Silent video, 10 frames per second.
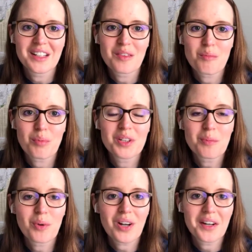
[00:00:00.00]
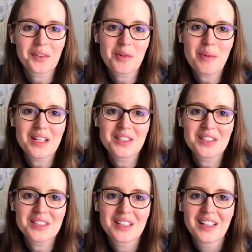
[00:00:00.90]
printable coloring
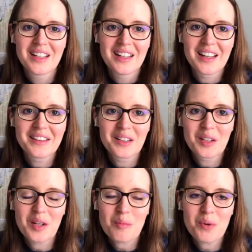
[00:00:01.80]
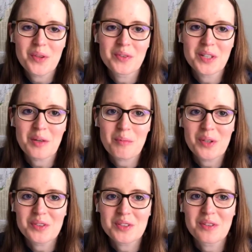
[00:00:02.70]
pages, and then print those out and bring
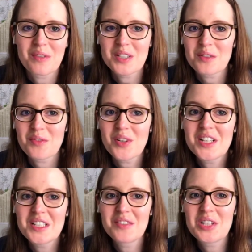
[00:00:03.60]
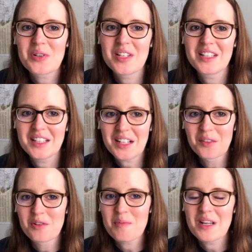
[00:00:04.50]
those to events. So if your kids have enjoyed the
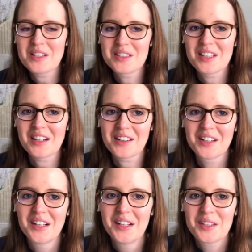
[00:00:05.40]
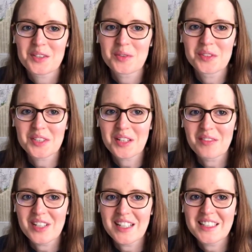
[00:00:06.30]
coloring pages at our school
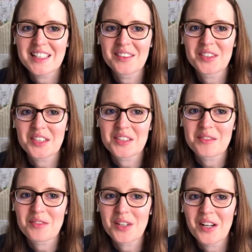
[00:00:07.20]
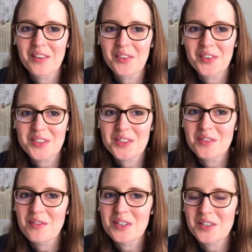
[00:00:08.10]
discovery days, that was because of Laura's good
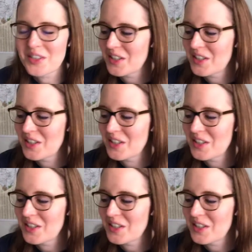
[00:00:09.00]
research.